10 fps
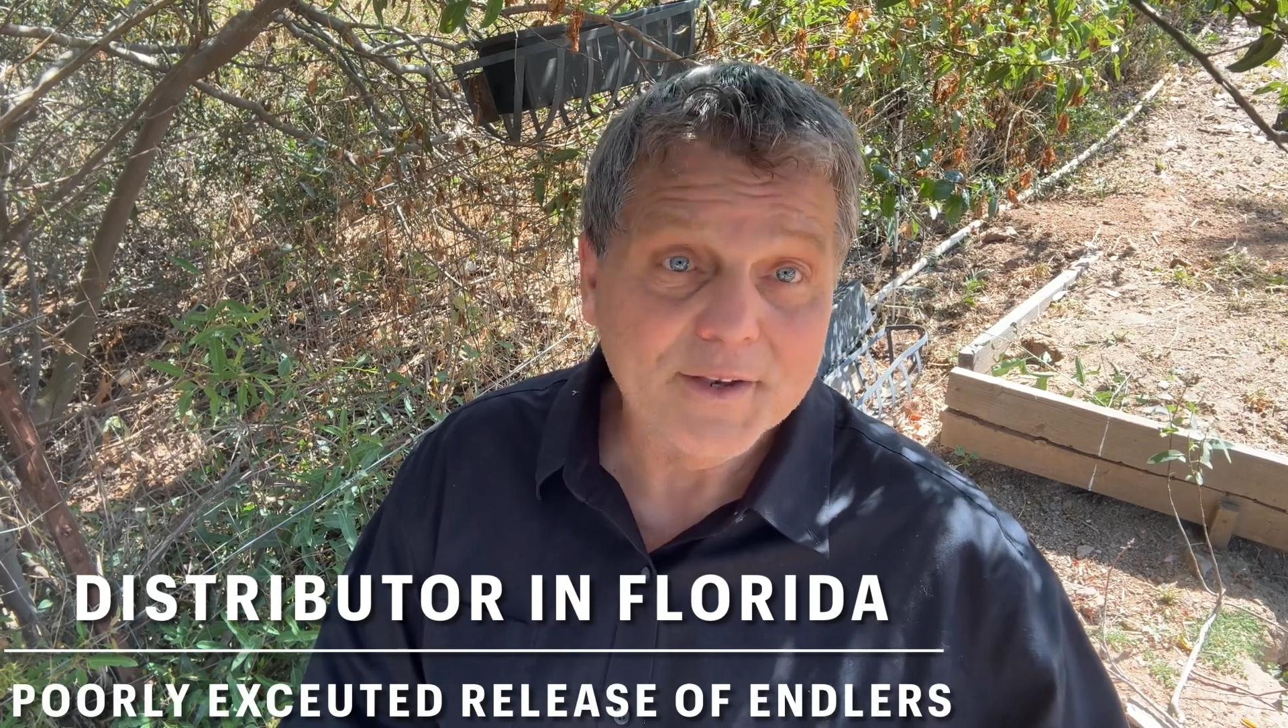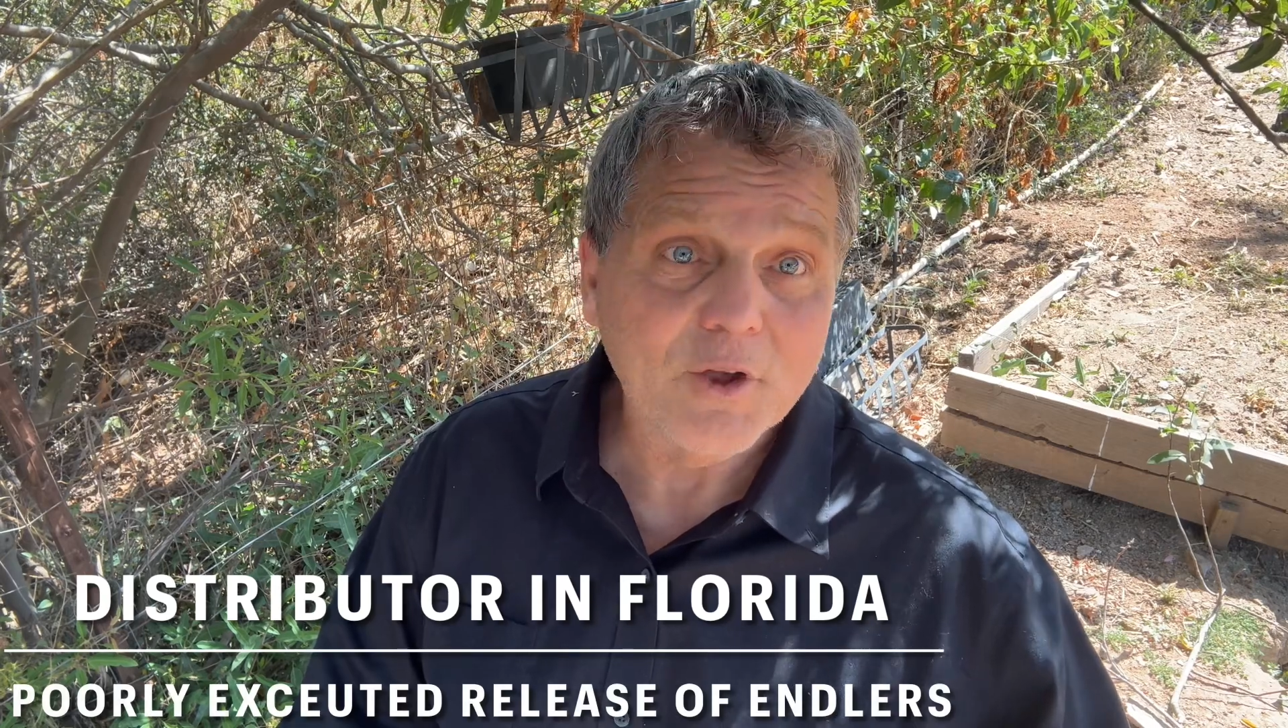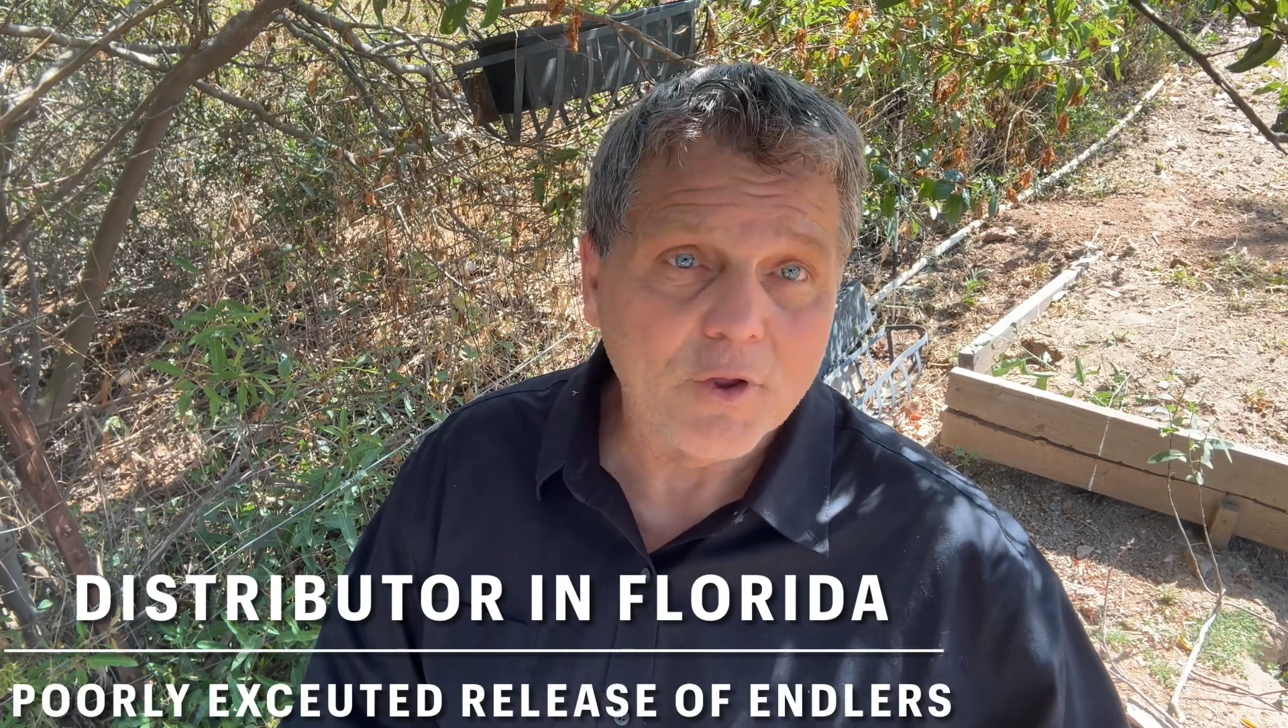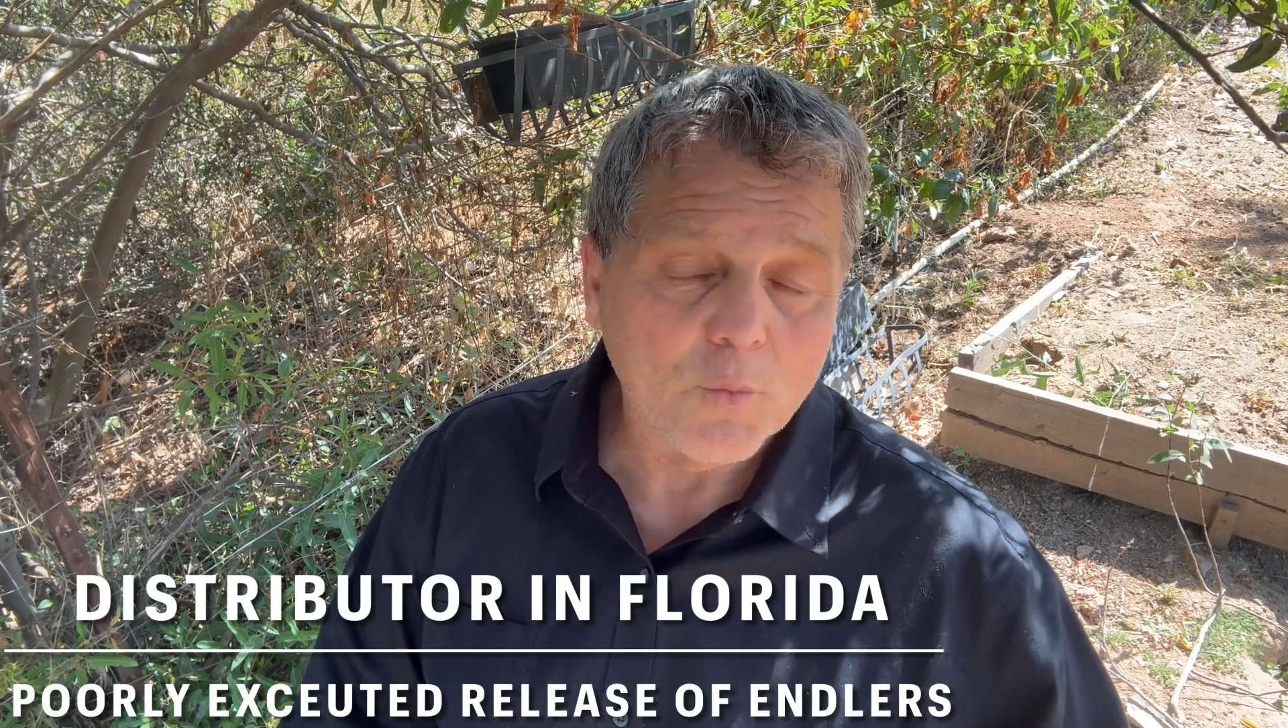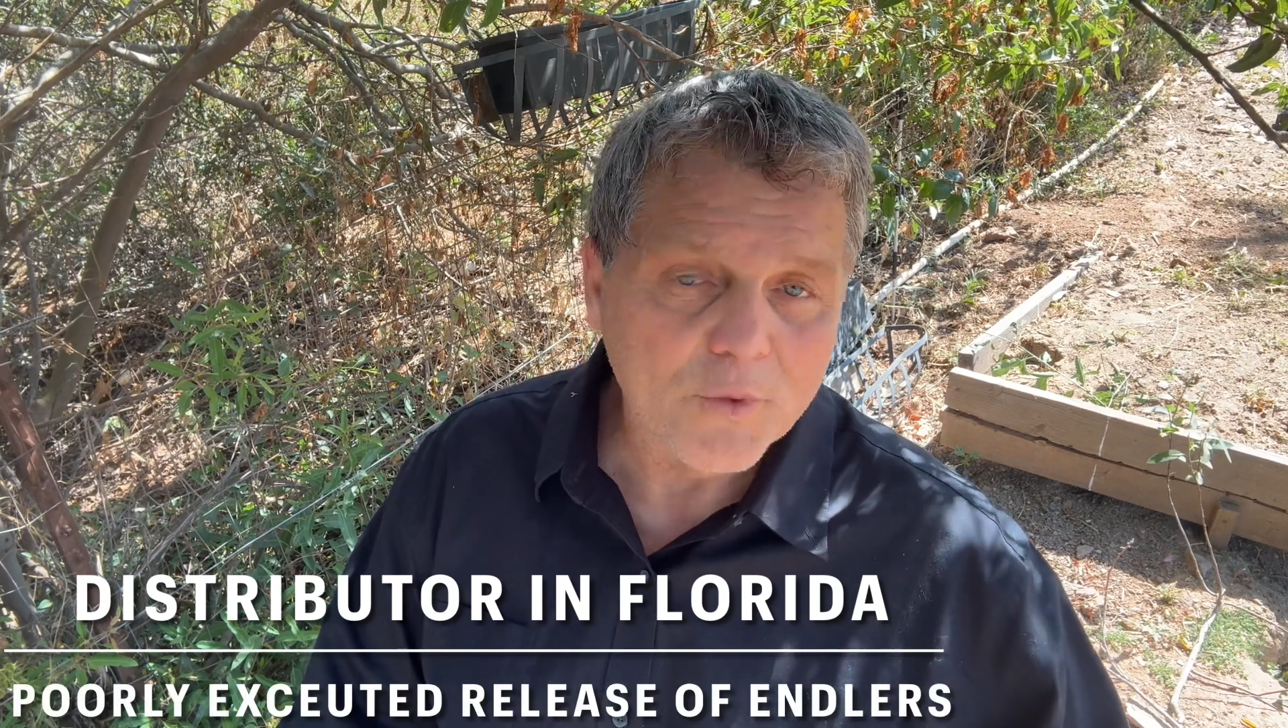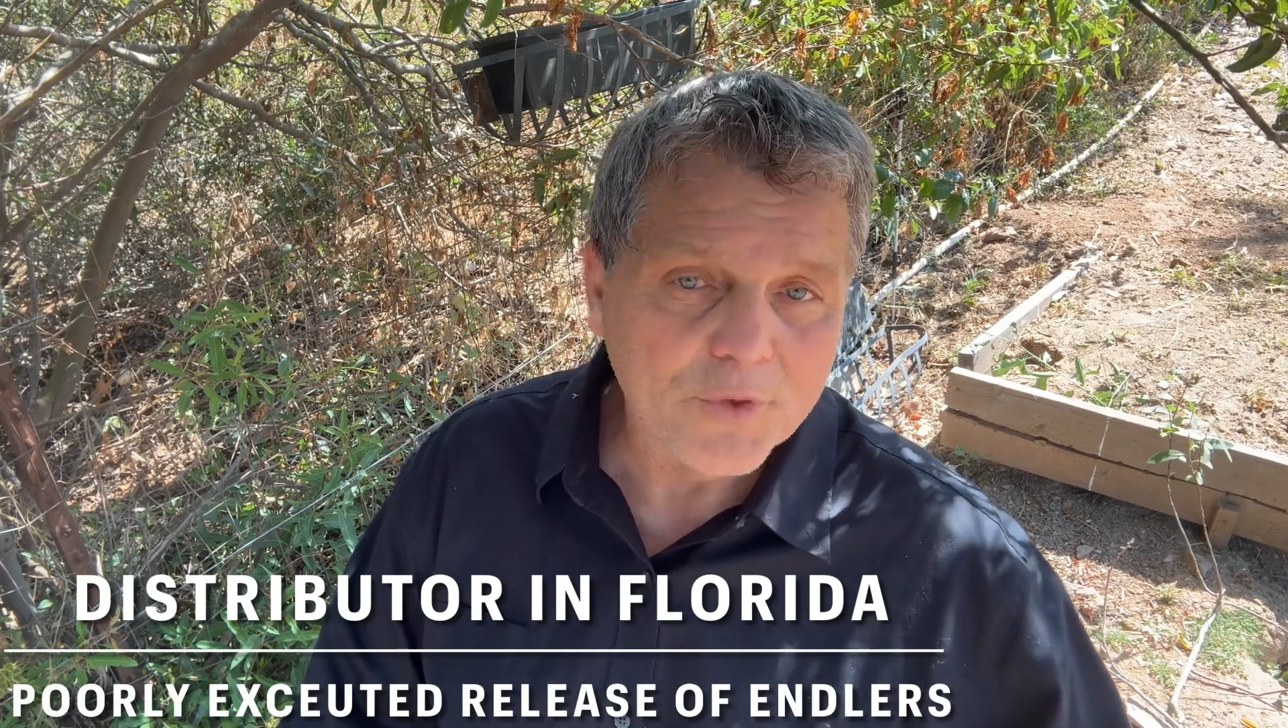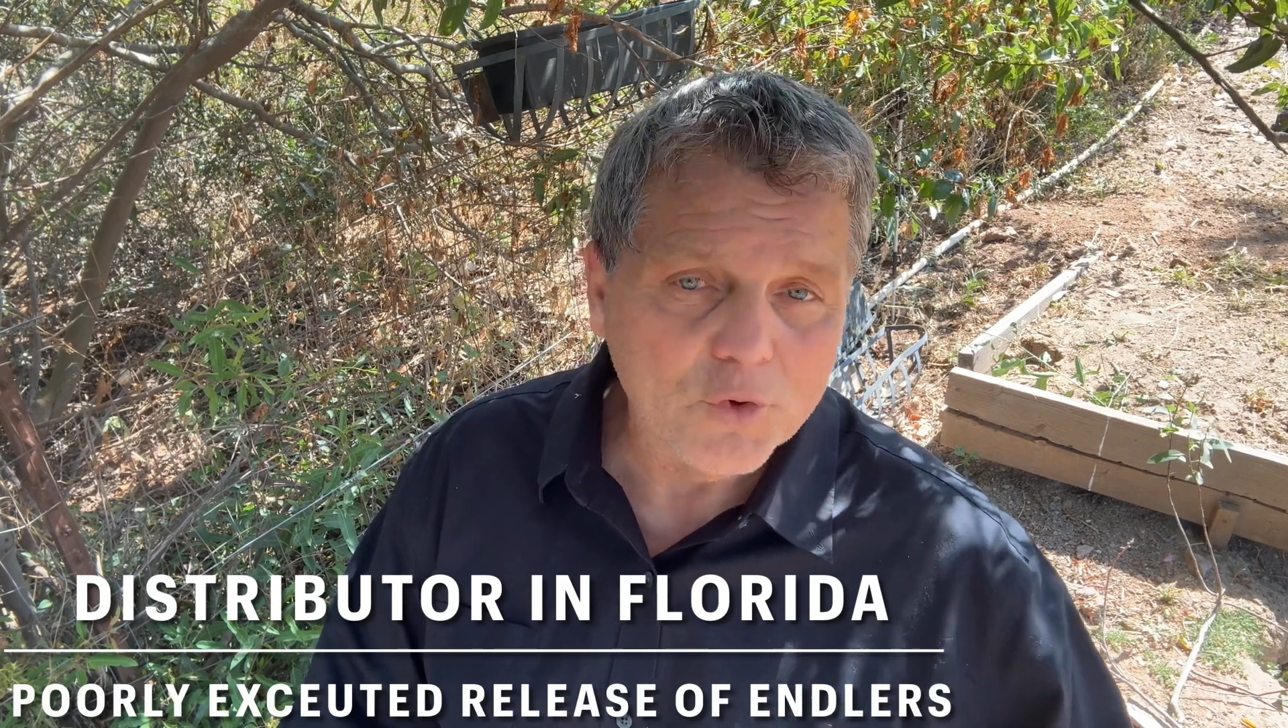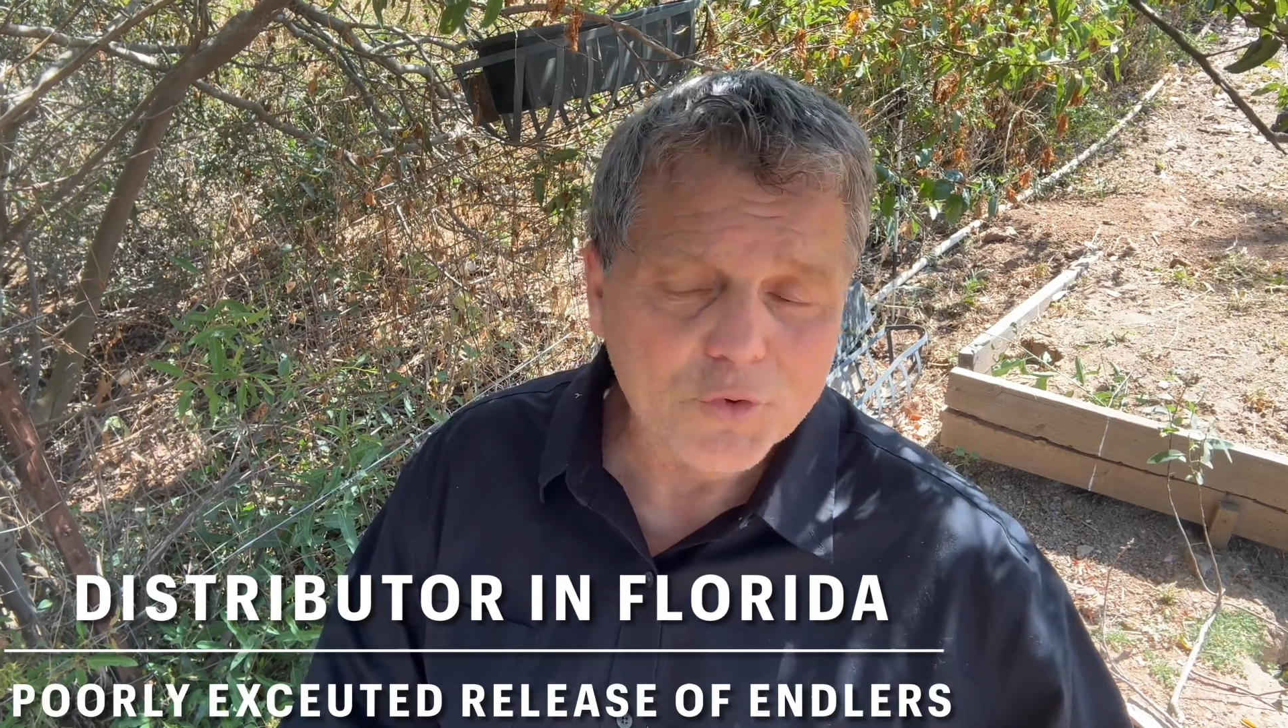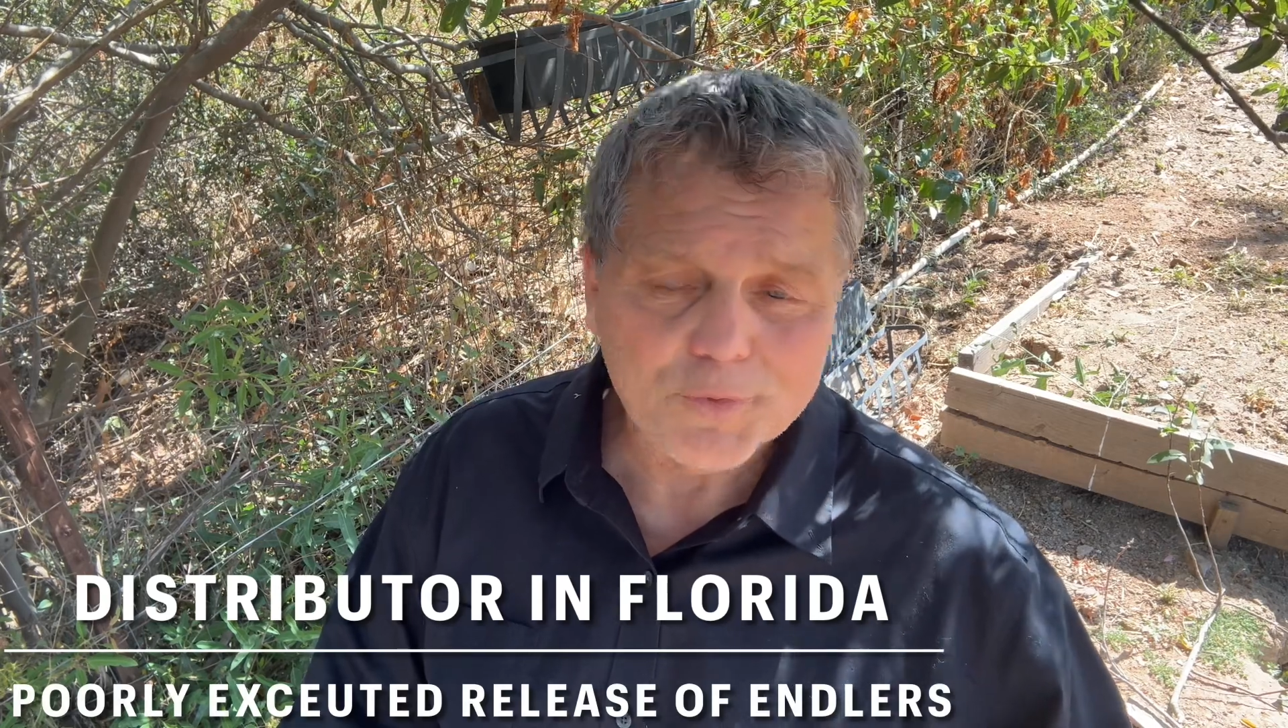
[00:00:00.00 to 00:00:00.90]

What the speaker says: dealing with a new